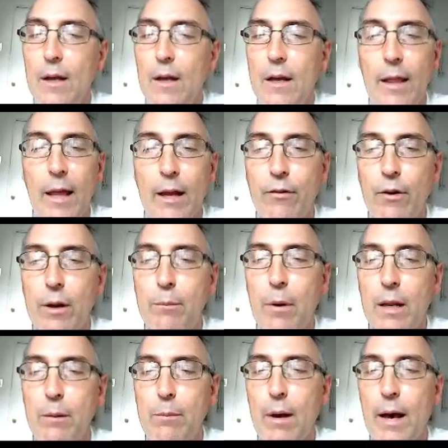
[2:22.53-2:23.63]
that great
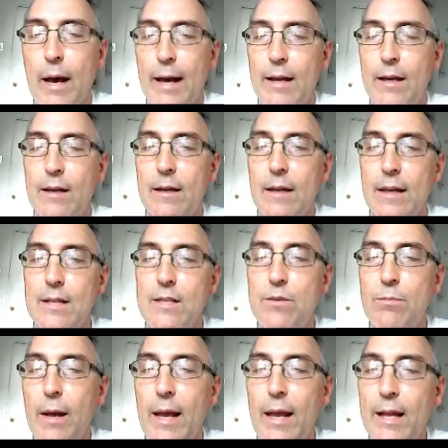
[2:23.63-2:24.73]
money back in
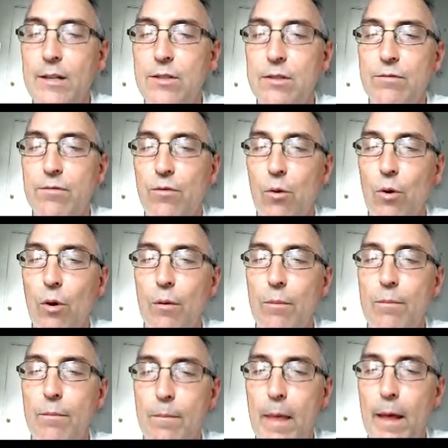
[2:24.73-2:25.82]
spades for
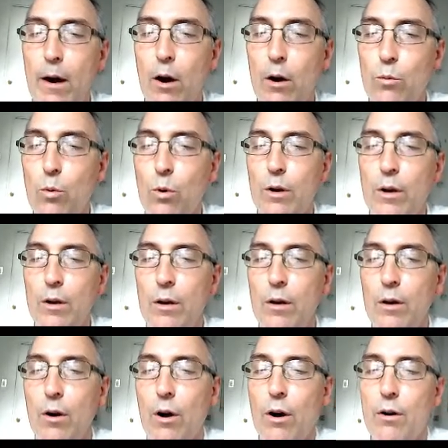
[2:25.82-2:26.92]
that
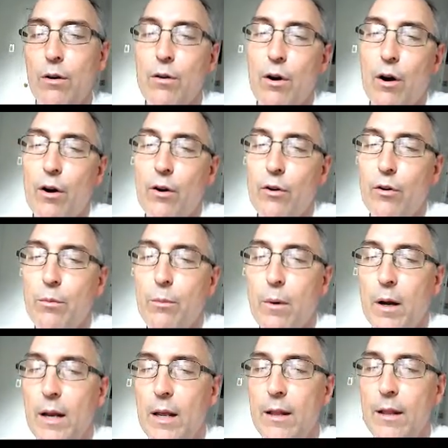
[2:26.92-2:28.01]
hard-earned
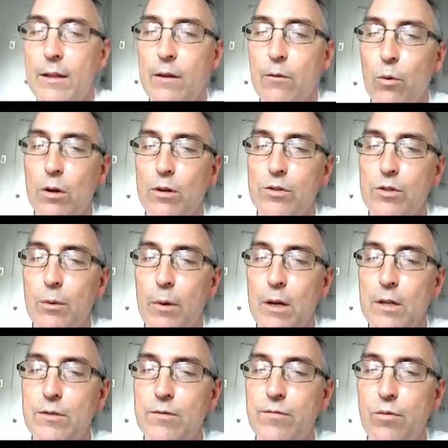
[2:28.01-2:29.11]
money that they've worked so
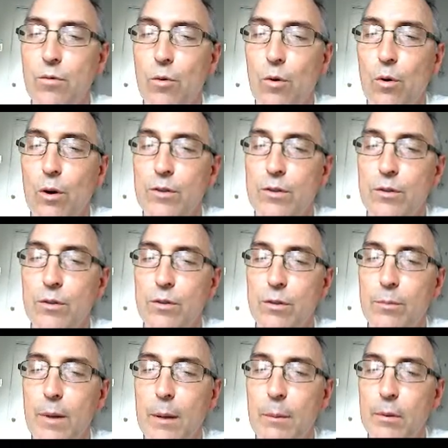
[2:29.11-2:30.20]
much for to
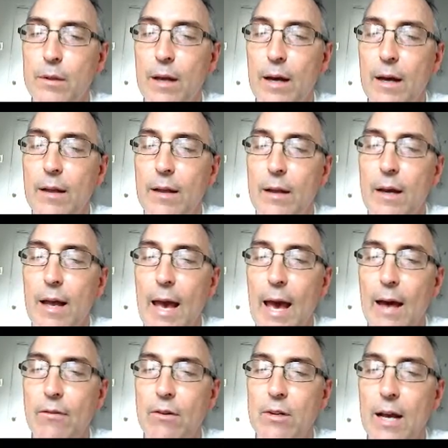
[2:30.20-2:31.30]
be able to
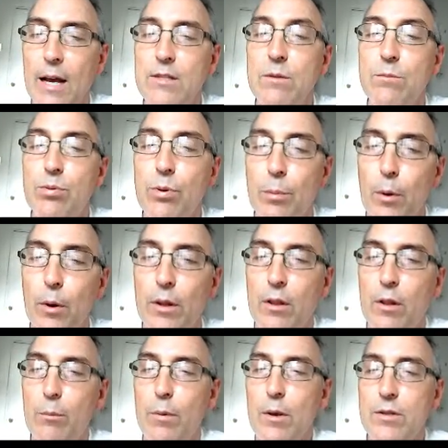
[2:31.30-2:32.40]
advertise and promoting
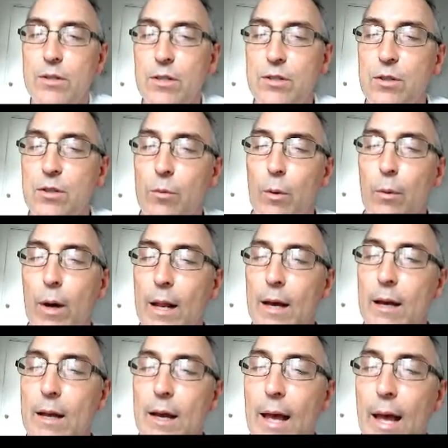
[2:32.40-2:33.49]
their business. So we want to
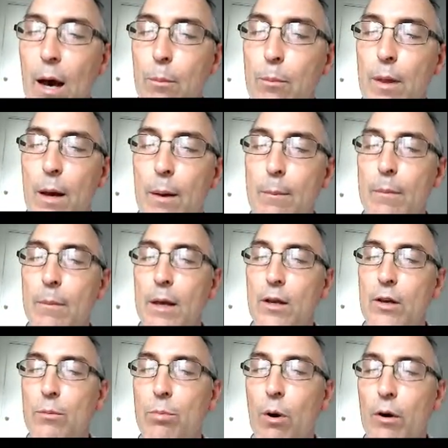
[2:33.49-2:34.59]
help them, like
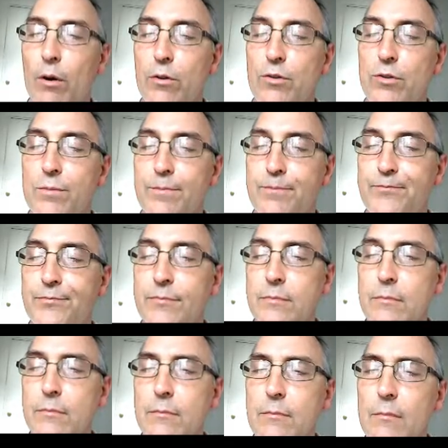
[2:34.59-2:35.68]
good partners.
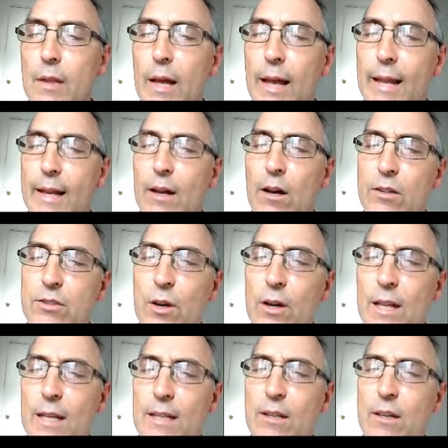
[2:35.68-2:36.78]
And also, I'd
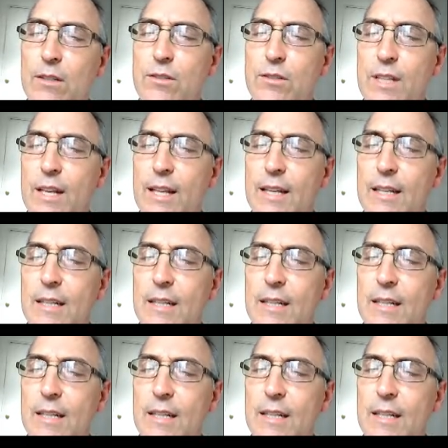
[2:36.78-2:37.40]
like to also say that